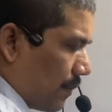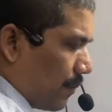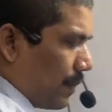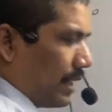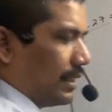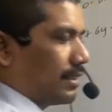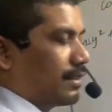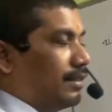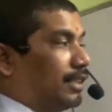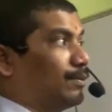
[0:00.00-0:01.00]

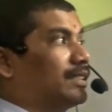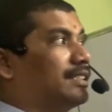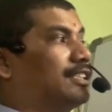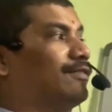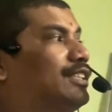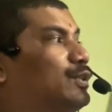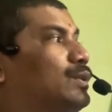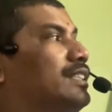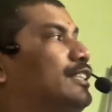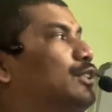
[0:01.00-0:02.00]
minus. That means here we are
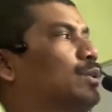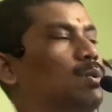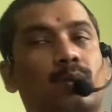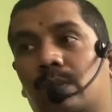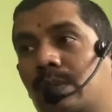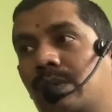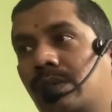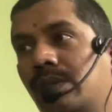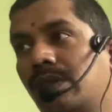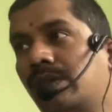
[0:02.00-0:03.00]
doing into.
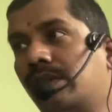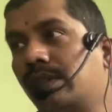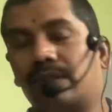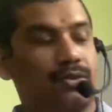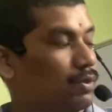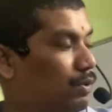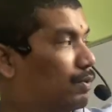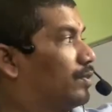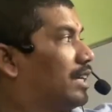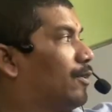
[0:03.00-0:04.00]

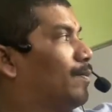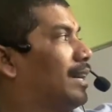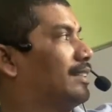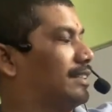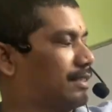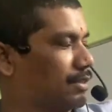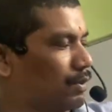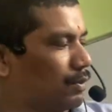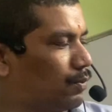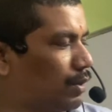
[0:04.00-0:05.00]
So we have minus.
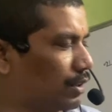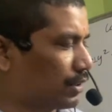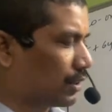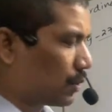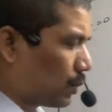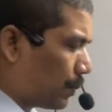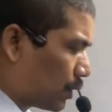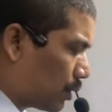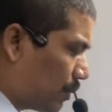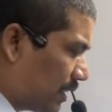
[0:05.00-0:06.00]
So what are the two
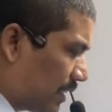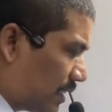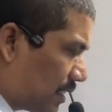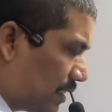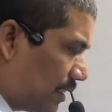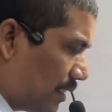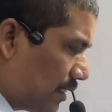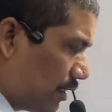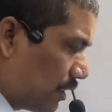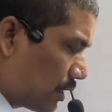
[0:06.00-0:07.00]
possibilities?
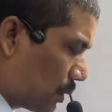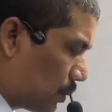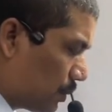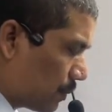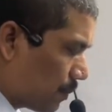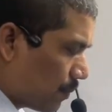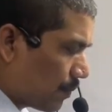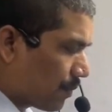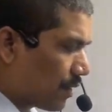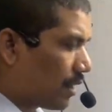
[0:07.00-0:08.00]
These two.
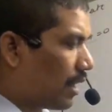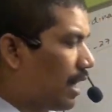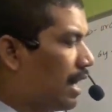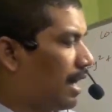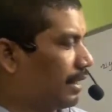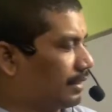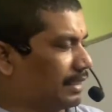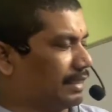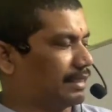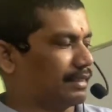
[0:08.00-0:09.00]

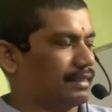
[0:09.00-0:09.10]
Right.